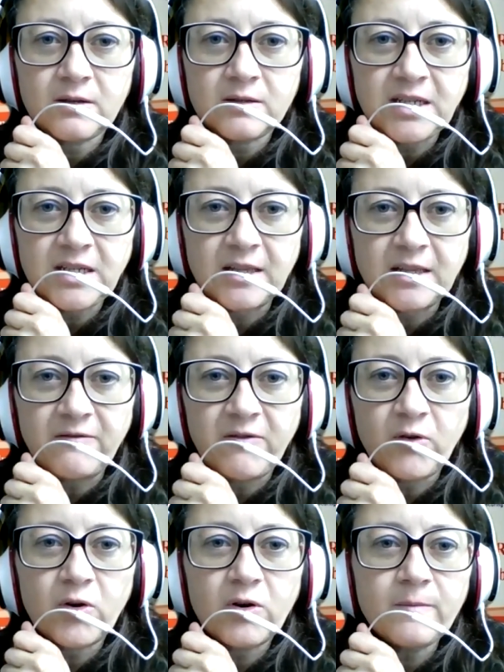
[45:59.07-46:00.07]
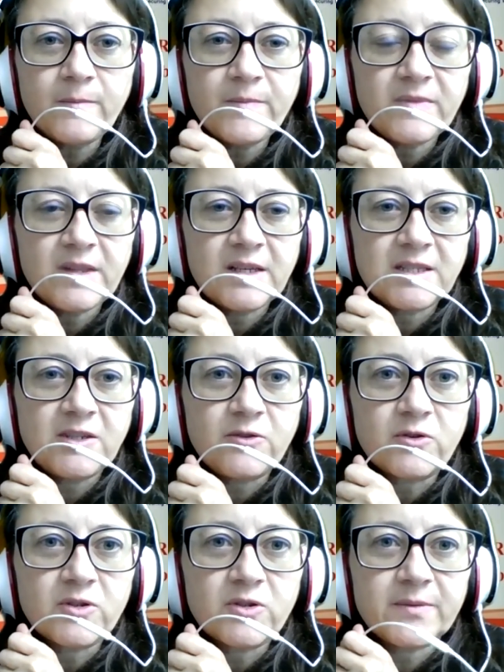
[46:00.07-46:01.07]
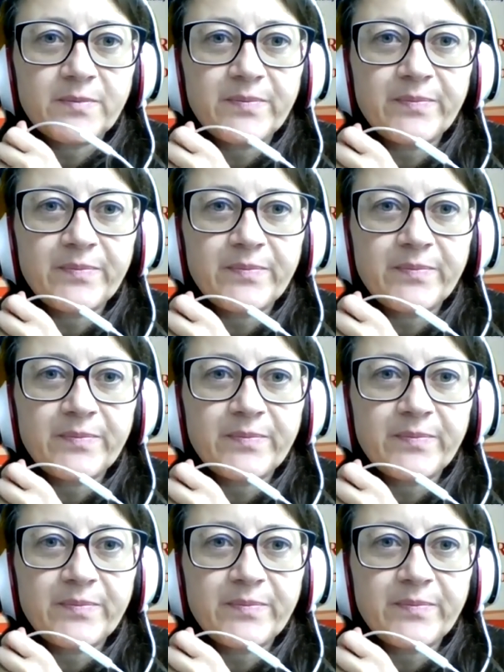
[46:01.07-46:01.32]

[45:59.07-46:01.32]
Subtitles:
take the floor, that's yours.